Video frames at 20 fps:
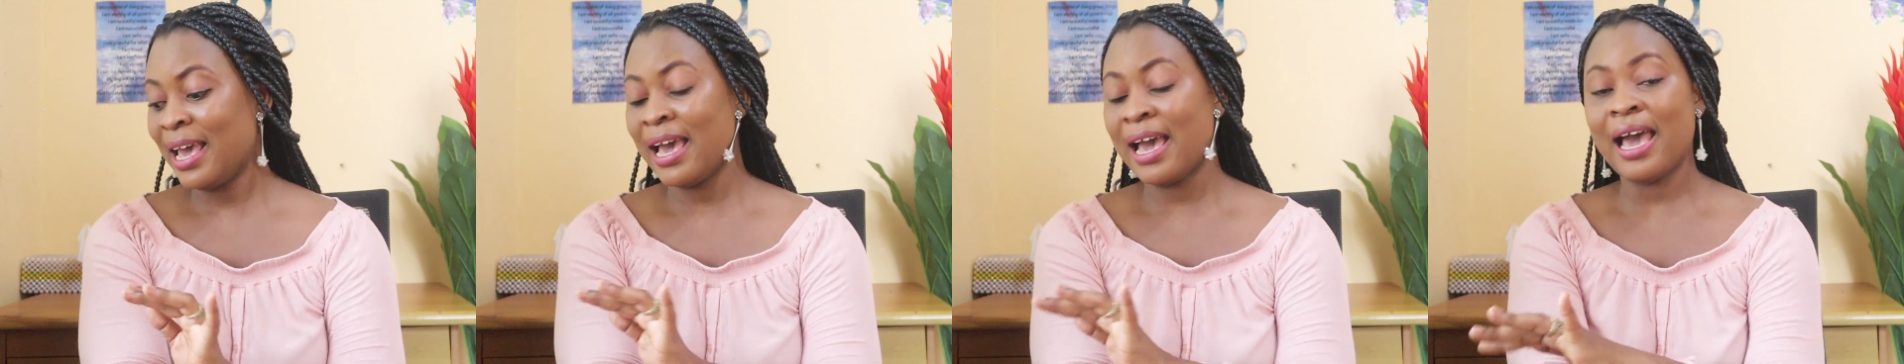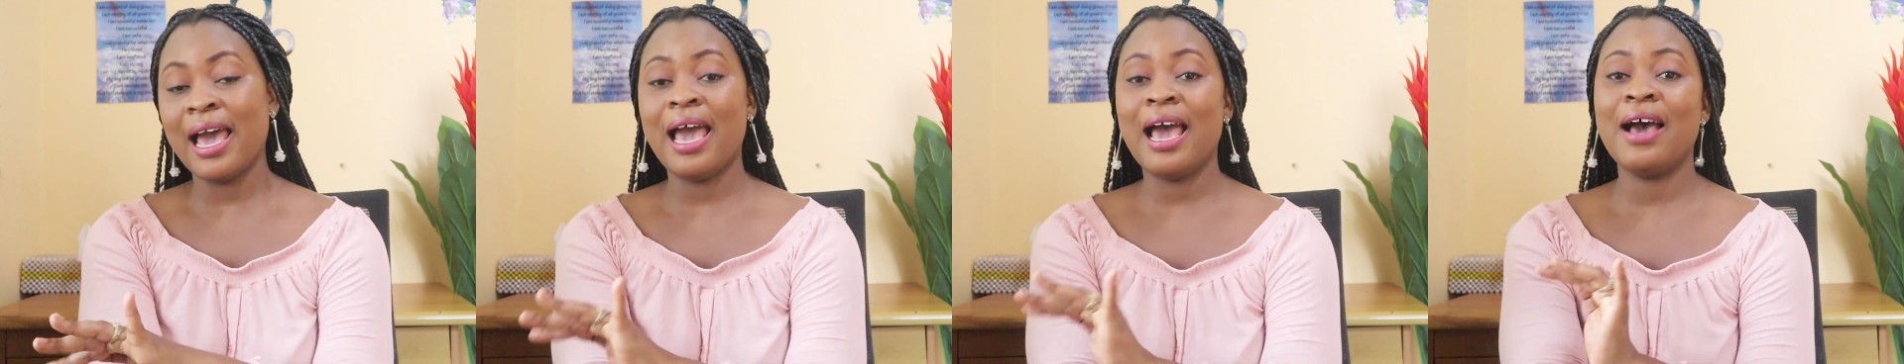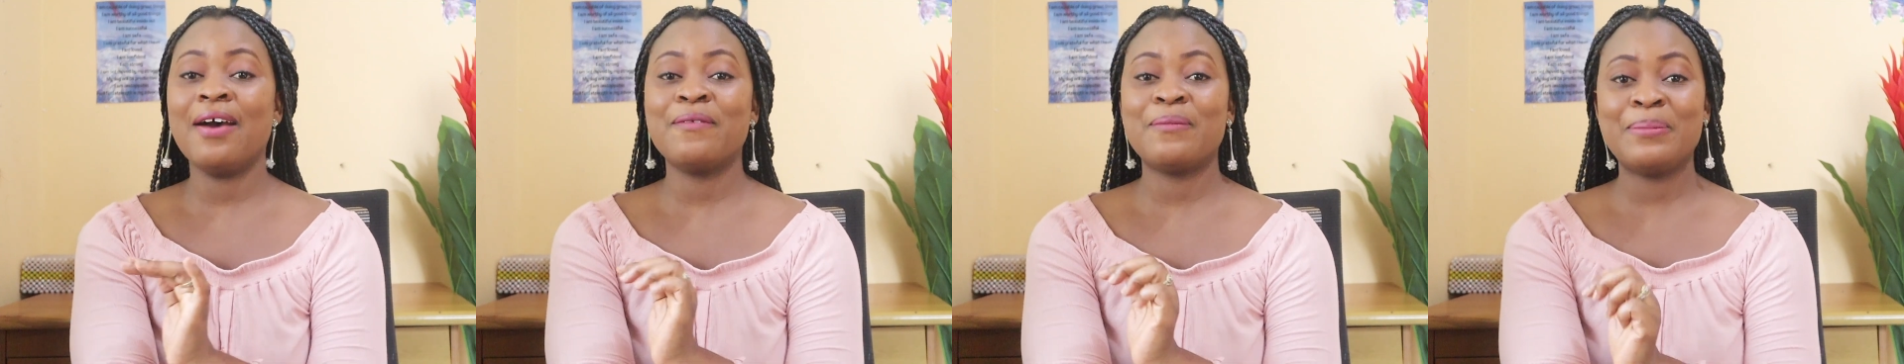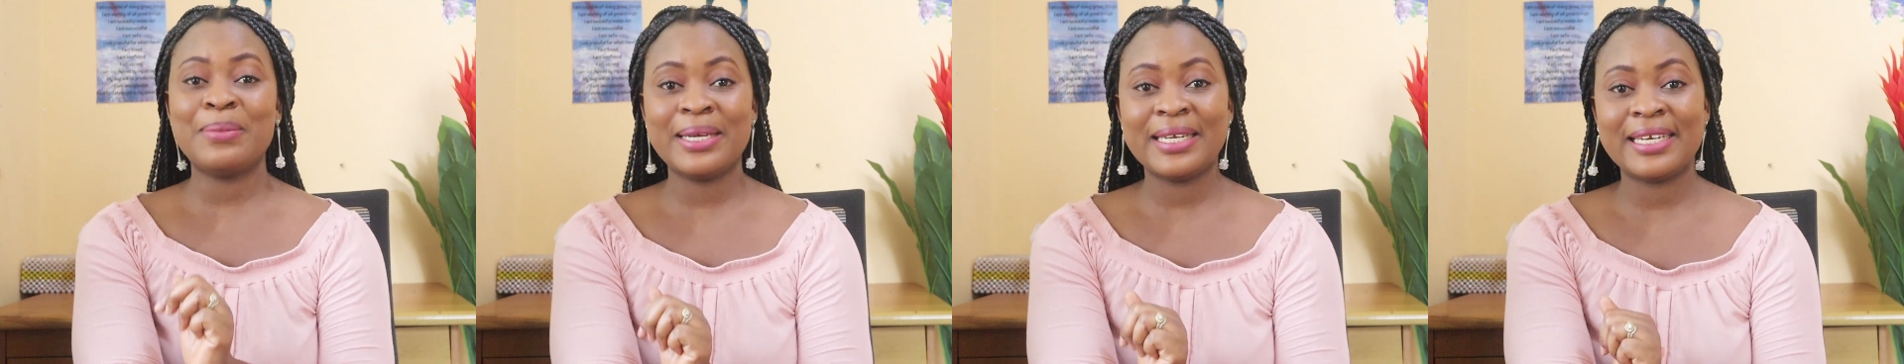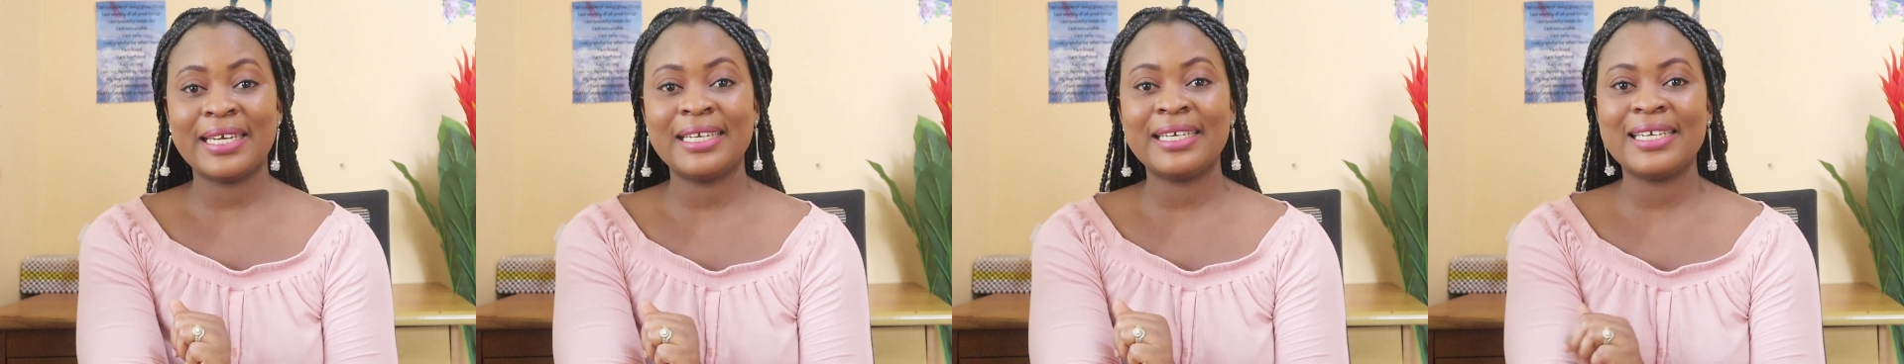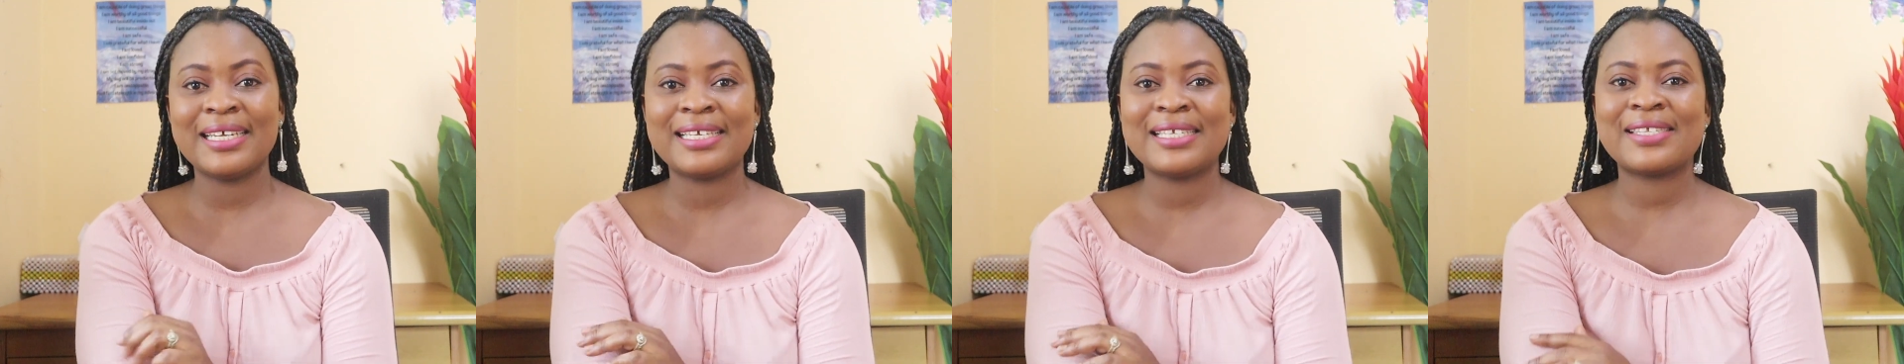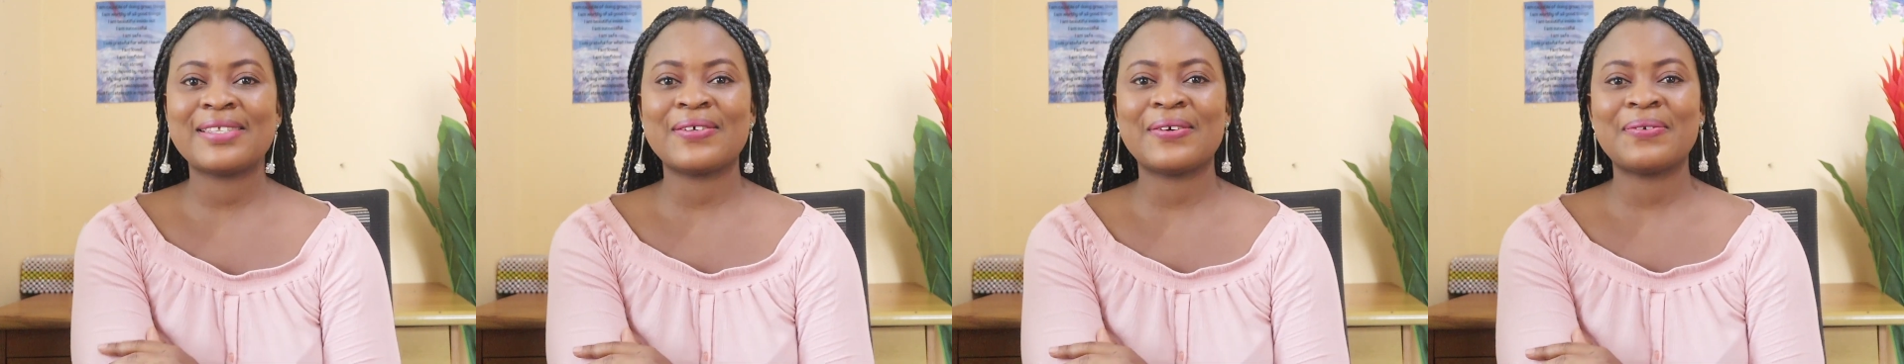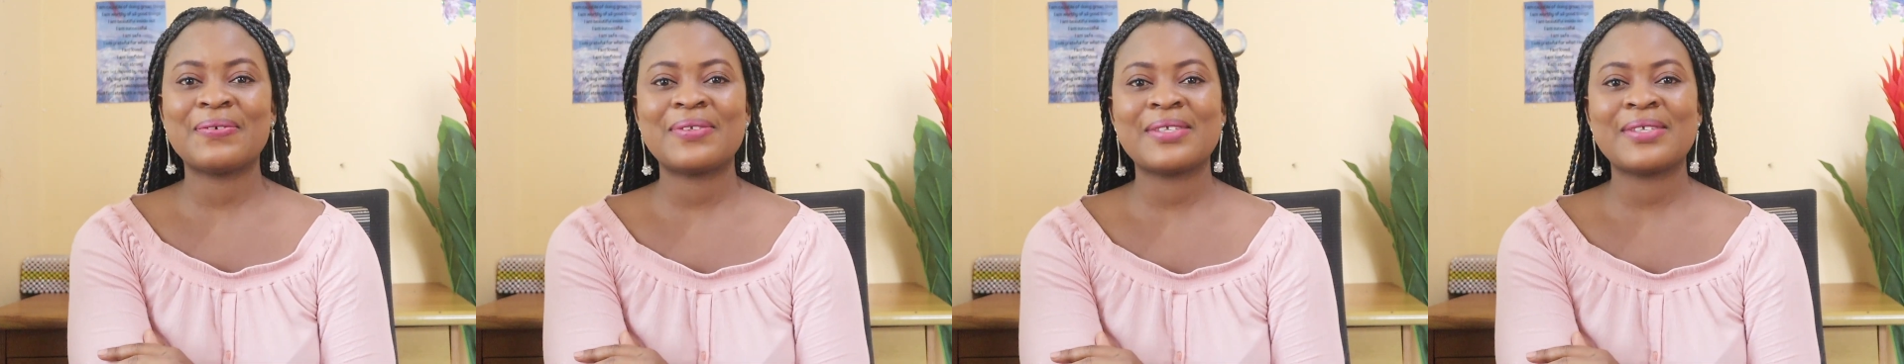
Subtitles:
I have made a list of